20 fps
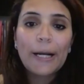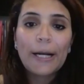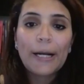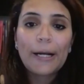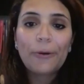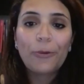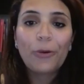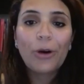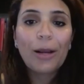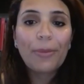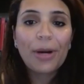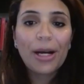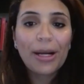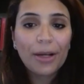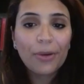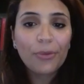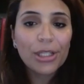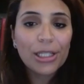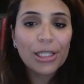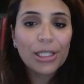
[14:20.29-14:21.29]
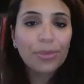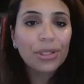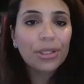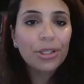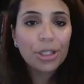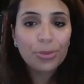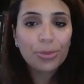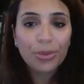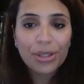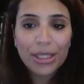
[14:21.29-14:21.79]
While Bahrain was a
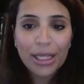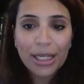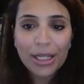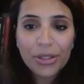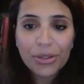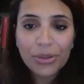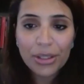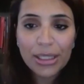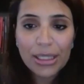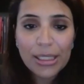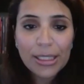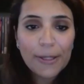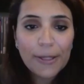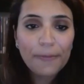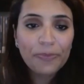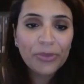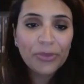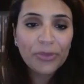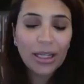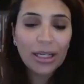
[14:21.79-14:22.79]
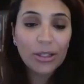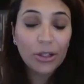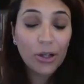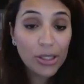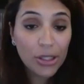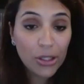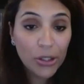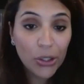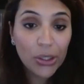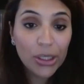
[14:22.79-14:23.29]
British protectorate and
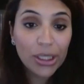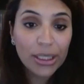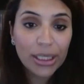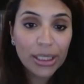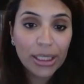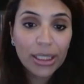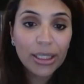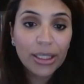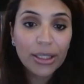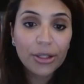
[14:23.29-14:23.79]
not a colony,